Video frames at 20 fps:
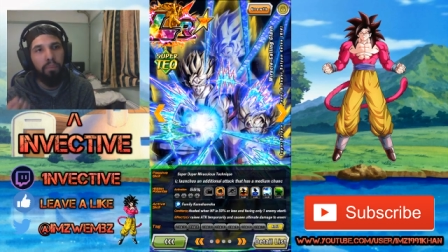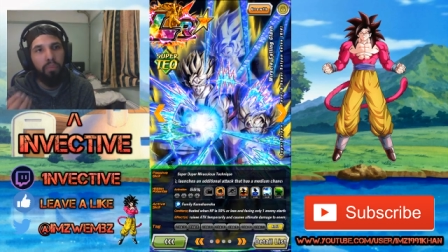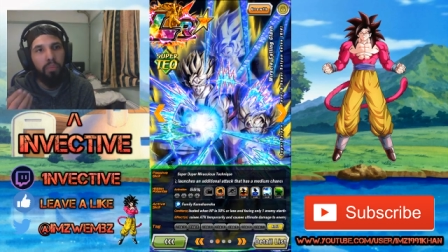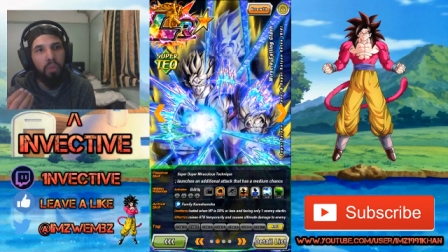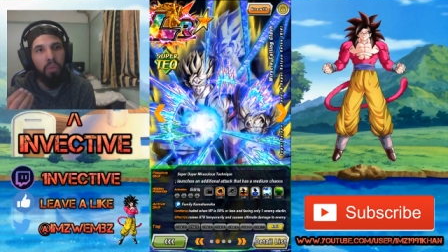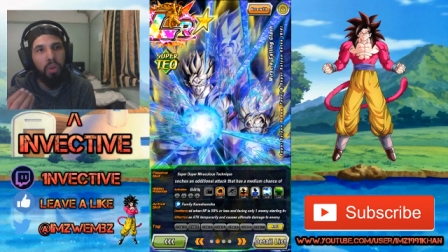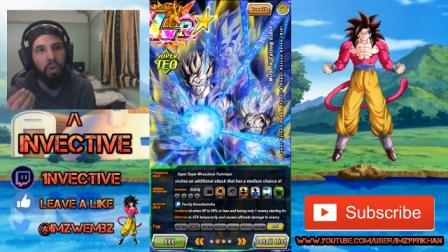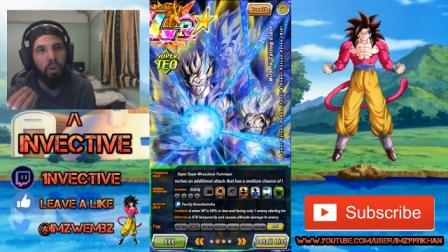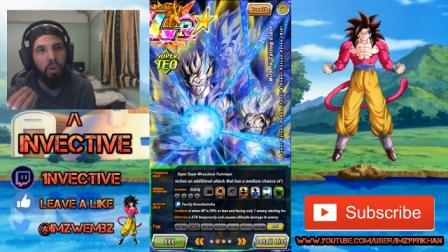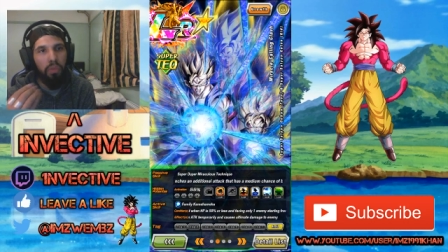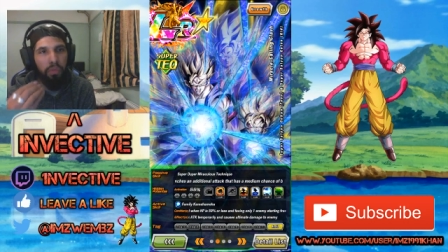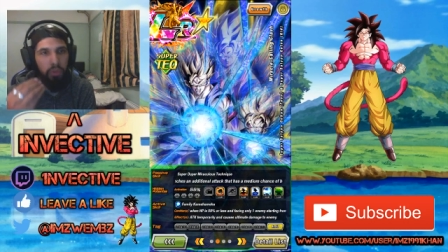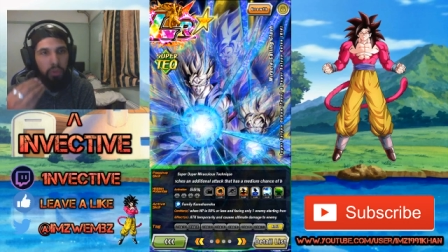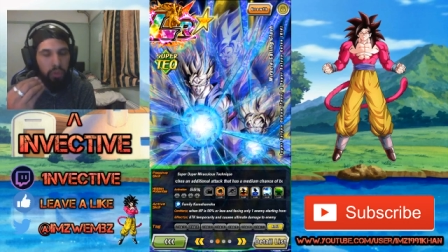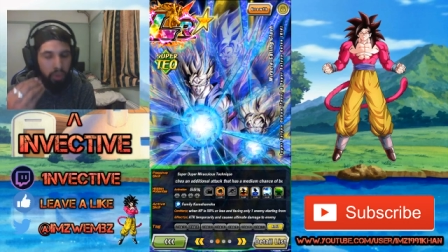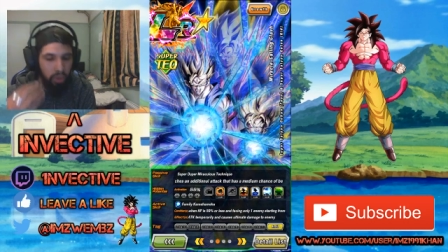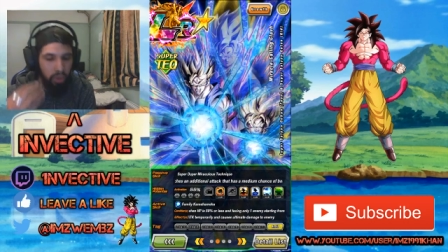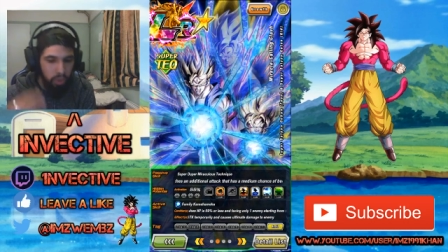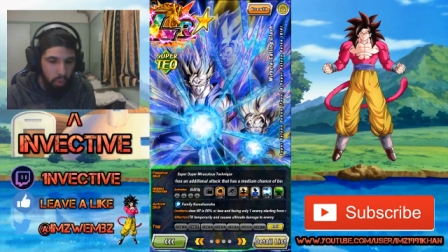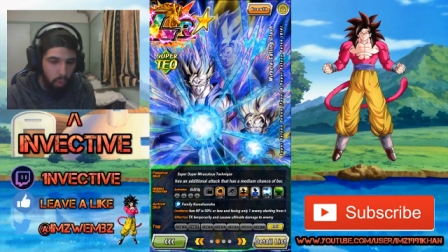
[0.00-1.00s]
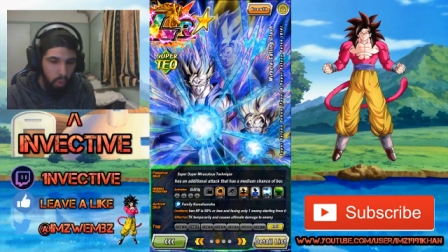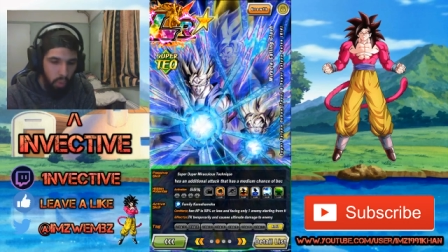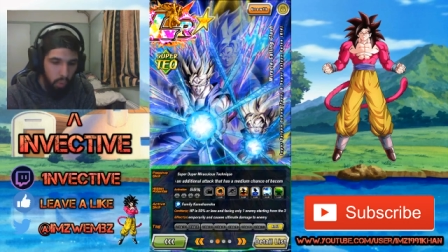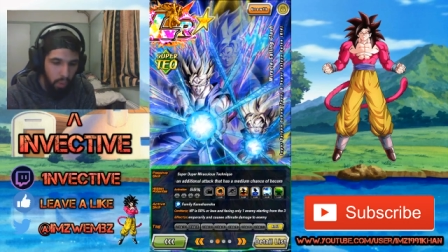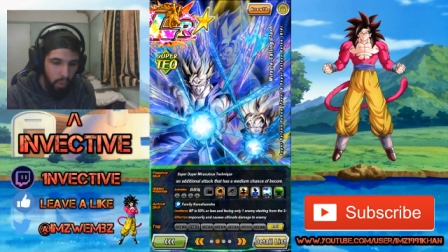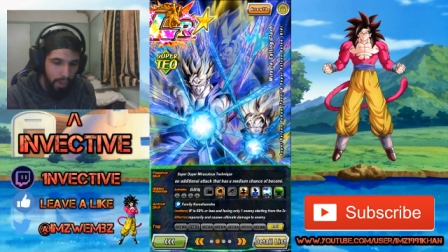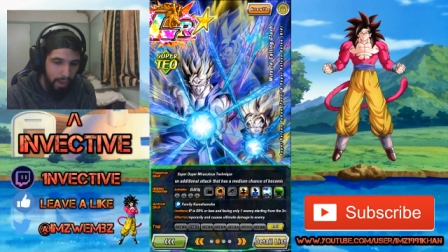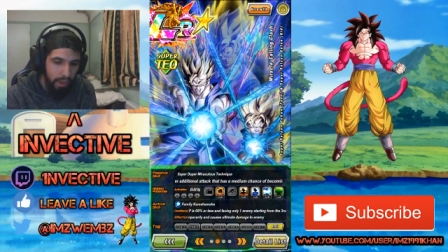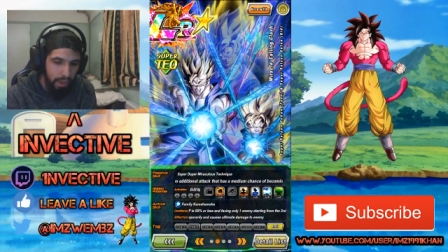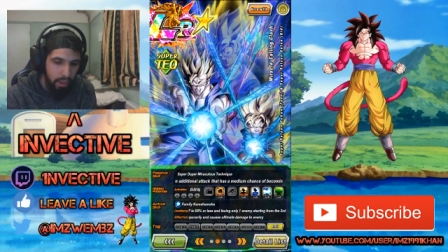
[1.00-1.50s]
you know, for you to
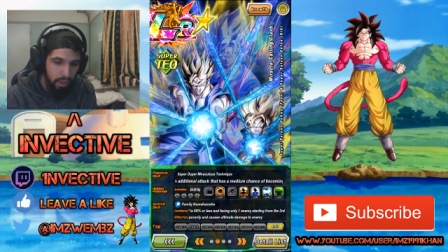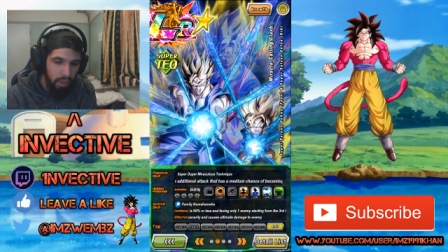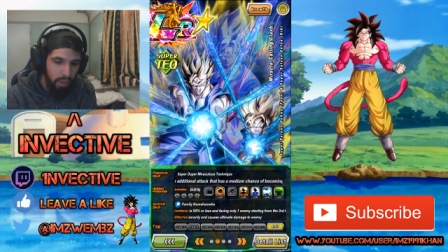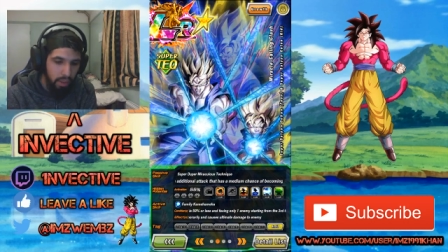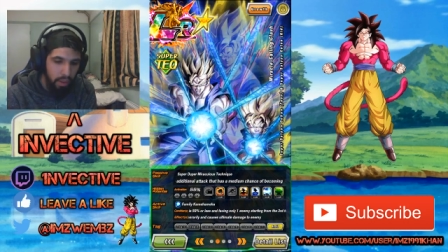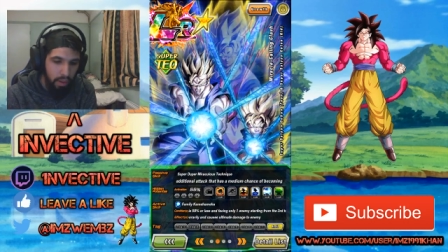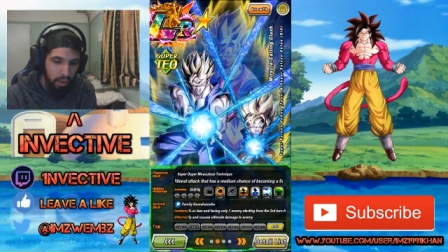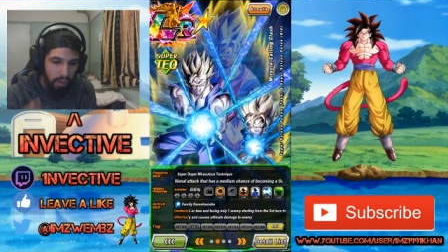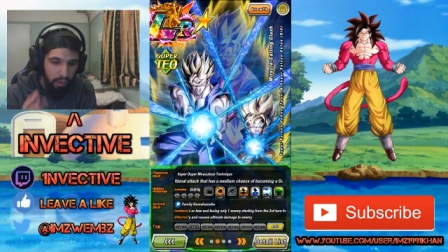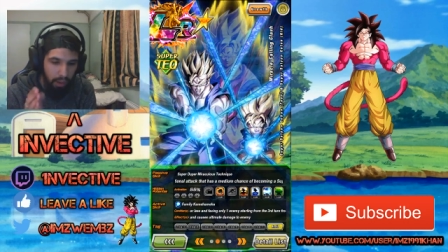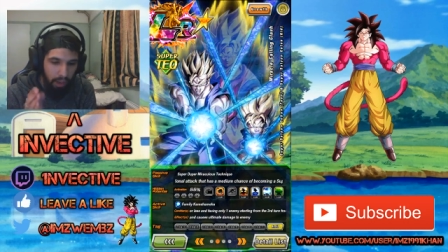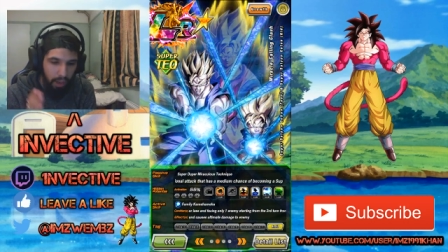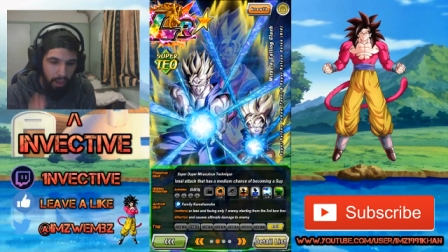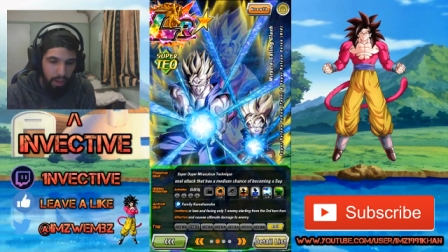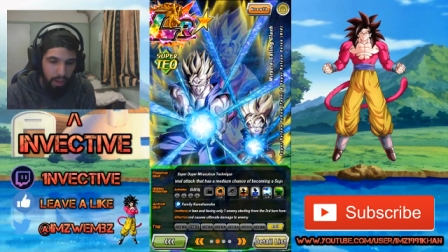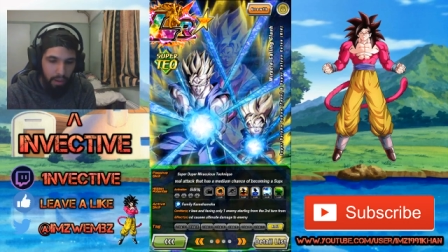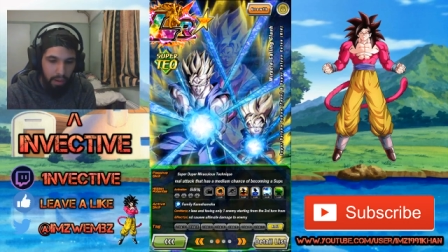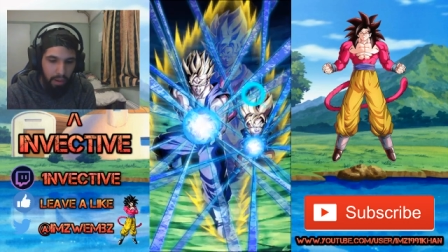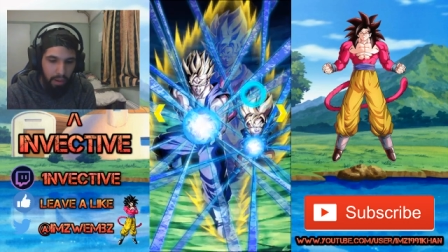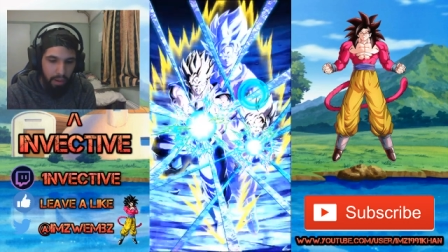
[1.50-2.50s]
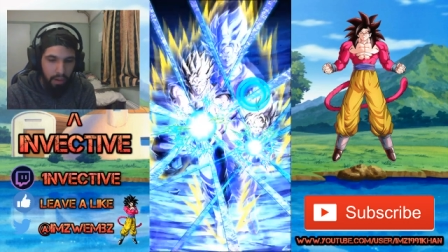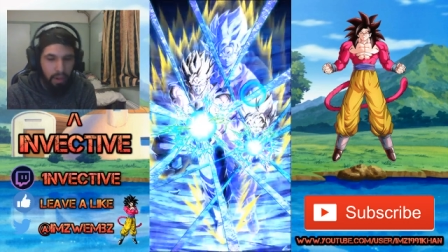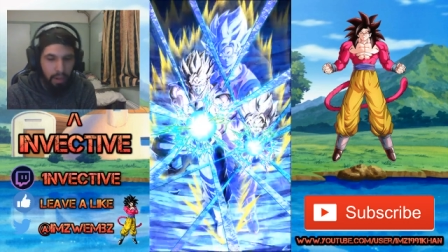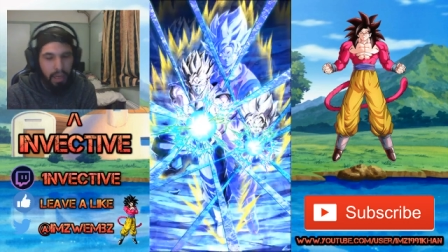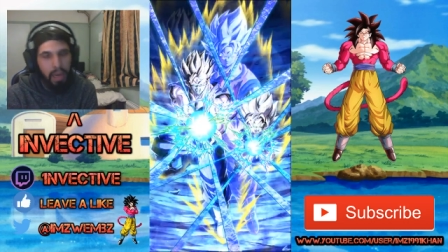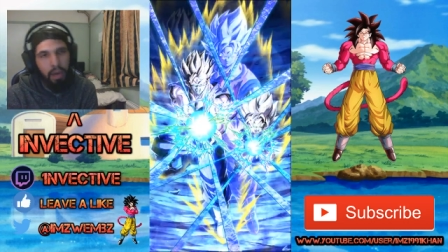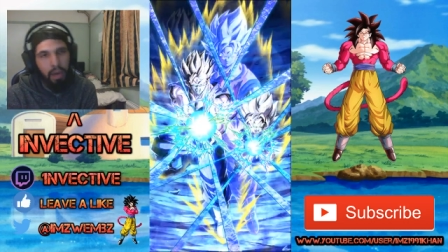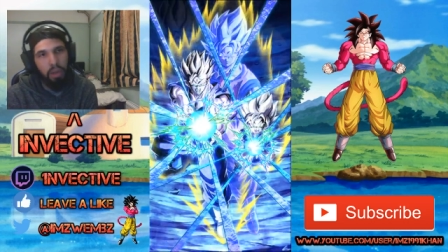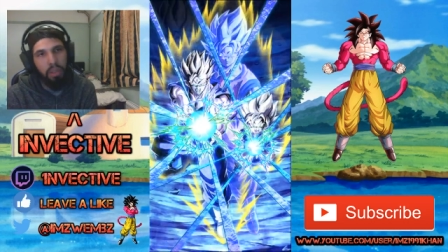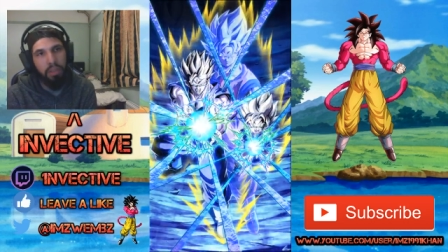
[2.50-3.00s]
acquire
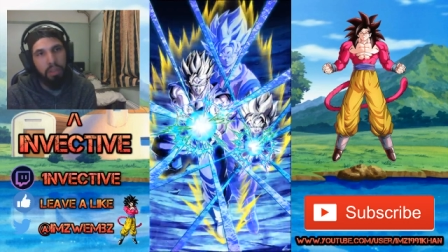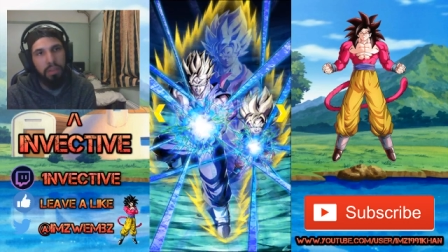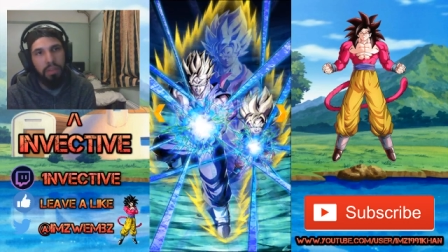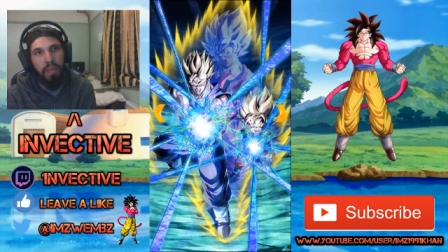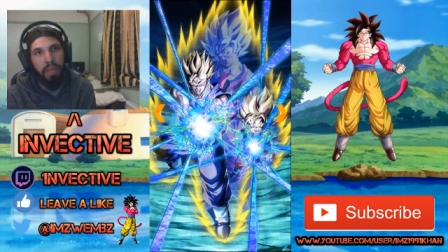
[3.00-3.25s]
characters